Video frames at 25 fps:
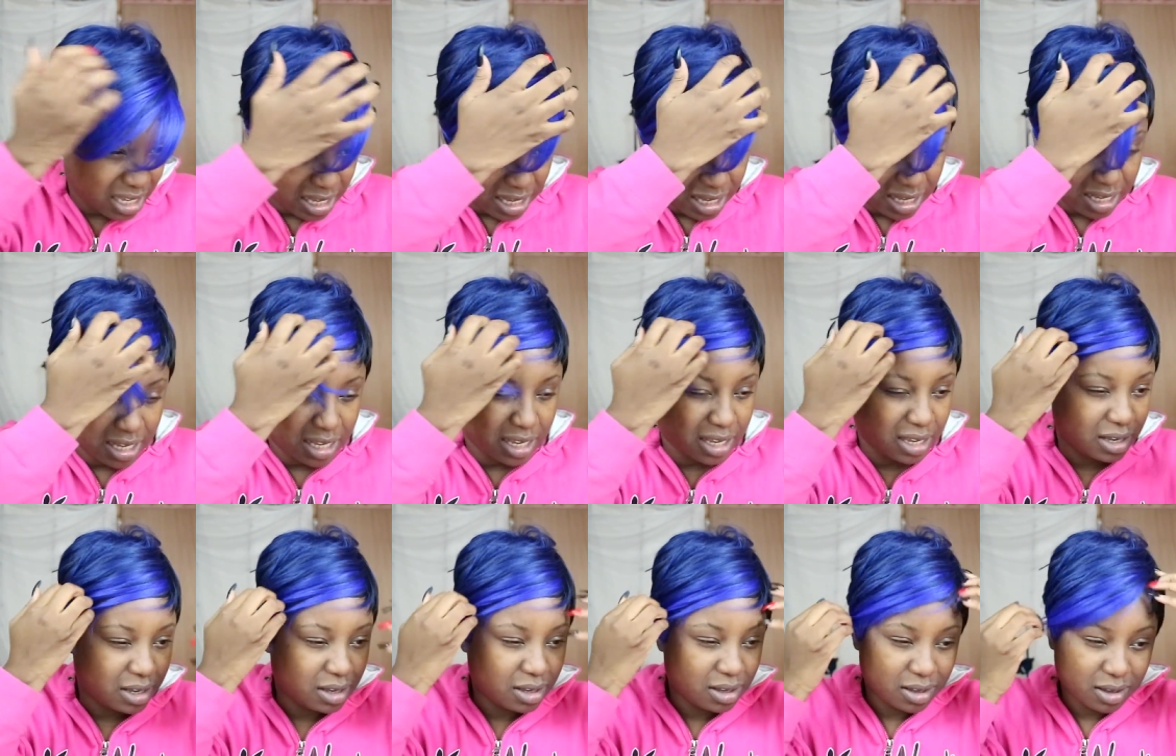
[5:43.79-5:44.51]

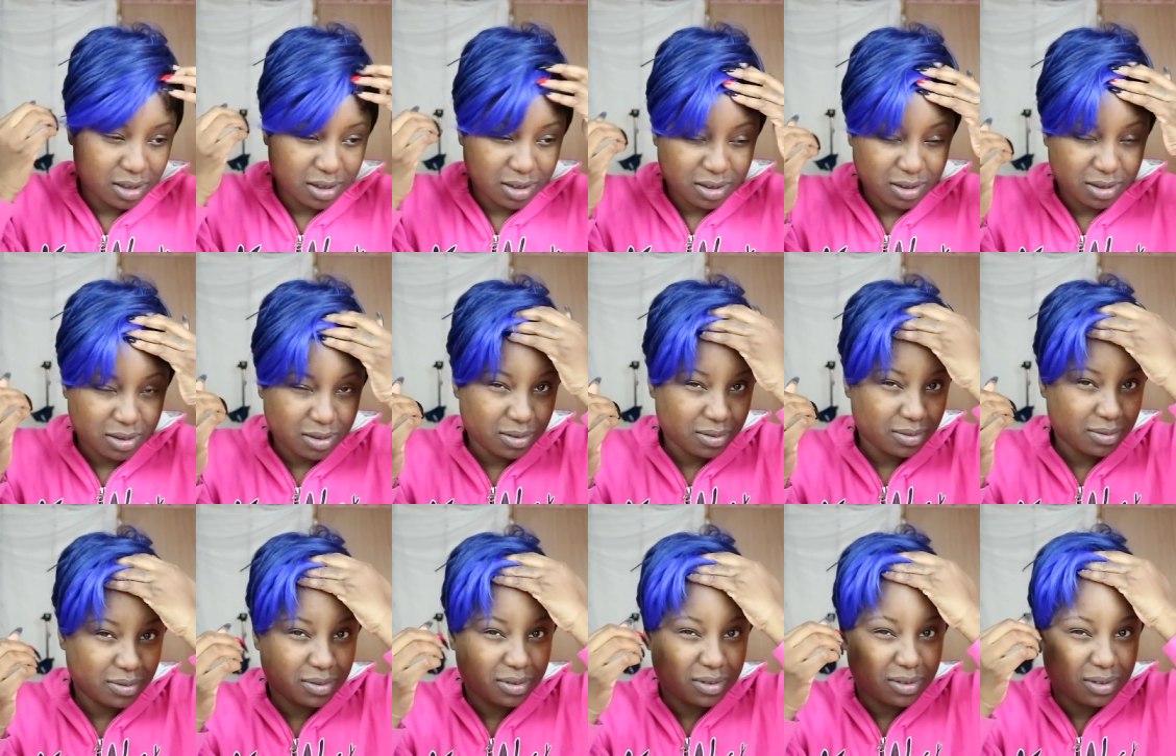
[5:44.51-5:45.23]

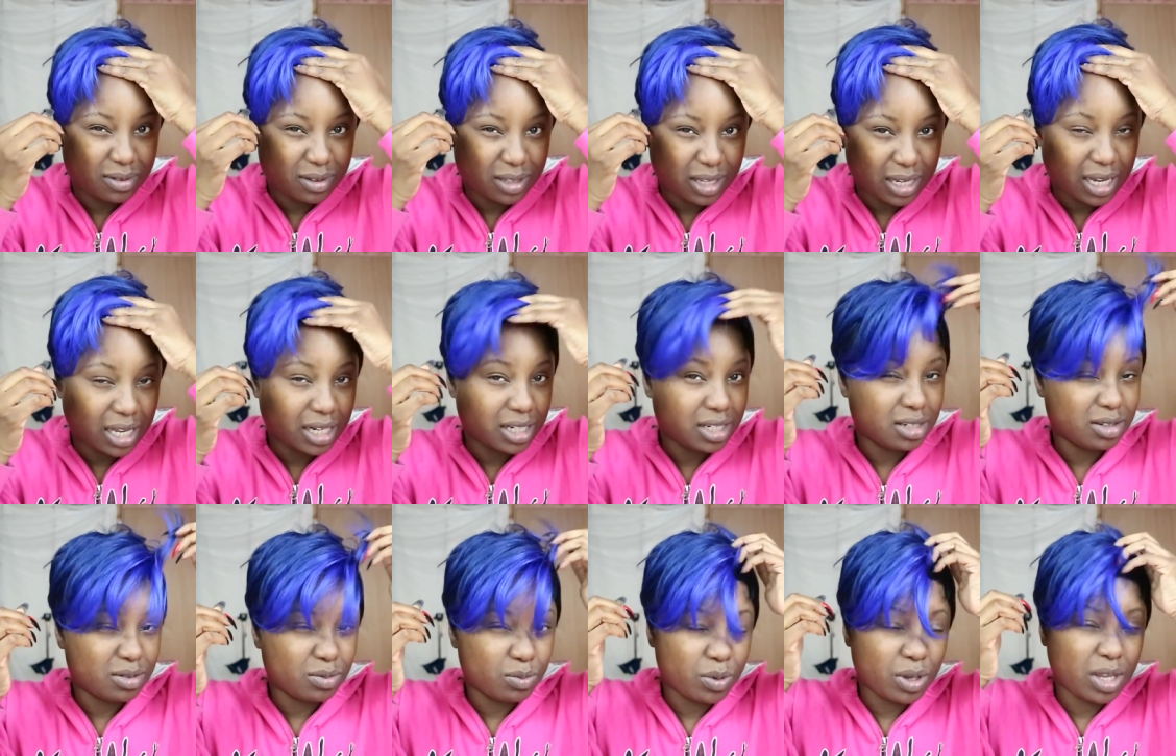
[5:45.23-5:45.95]
Um, I got
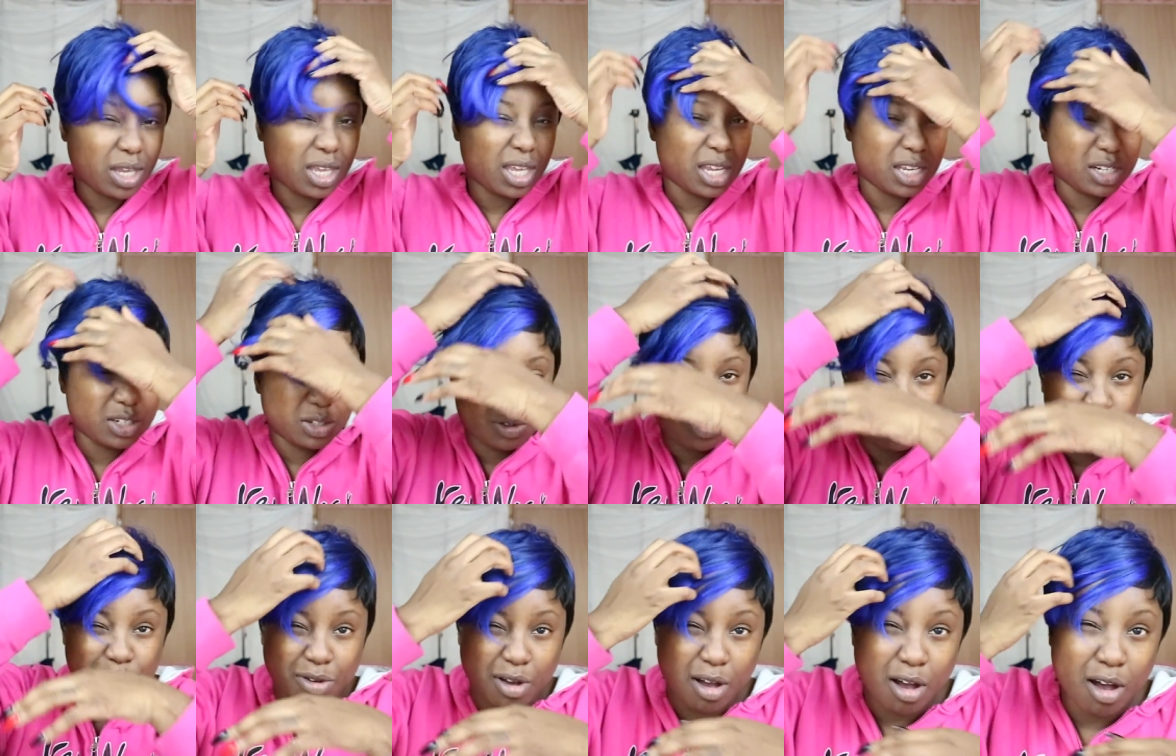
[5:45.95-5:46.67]
this wig
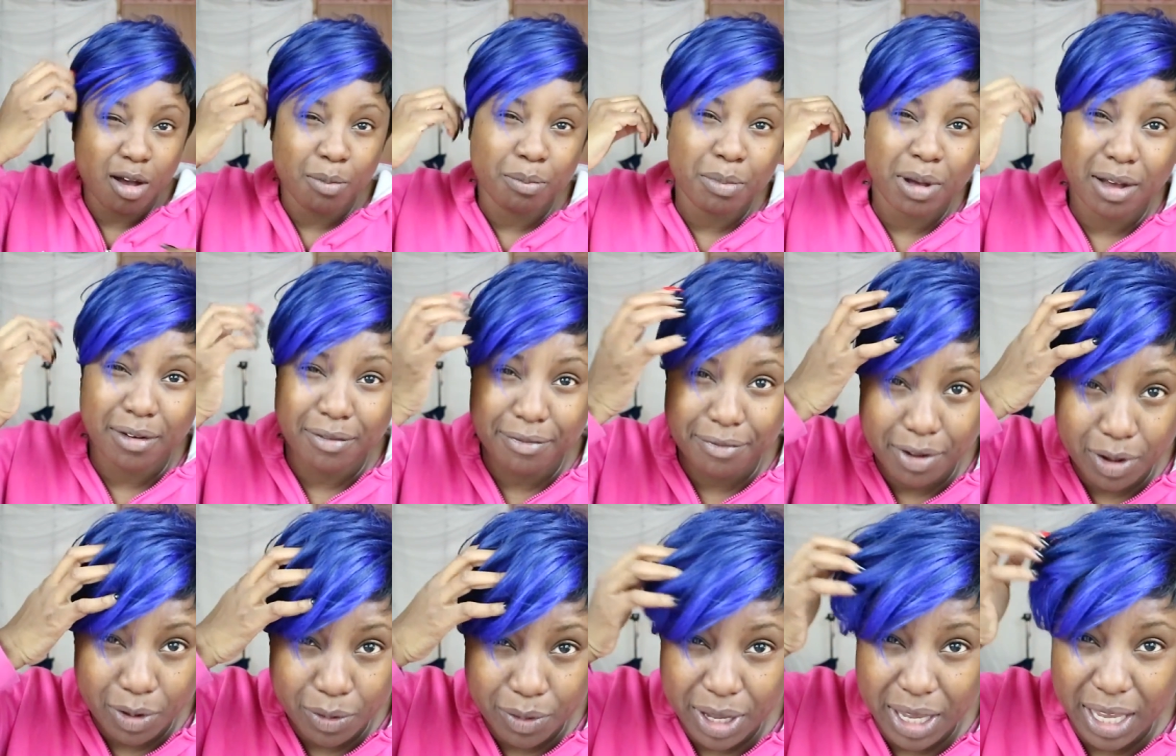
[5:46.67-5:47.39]
too far on my
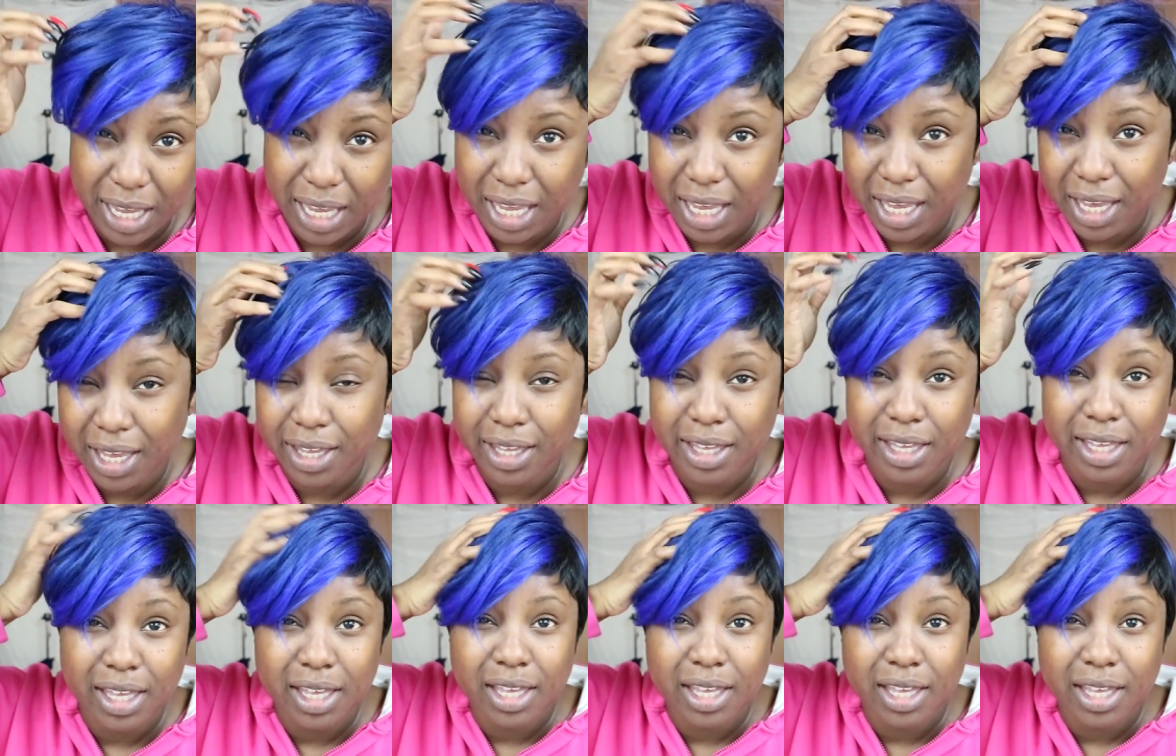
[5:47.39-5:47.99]
forehead.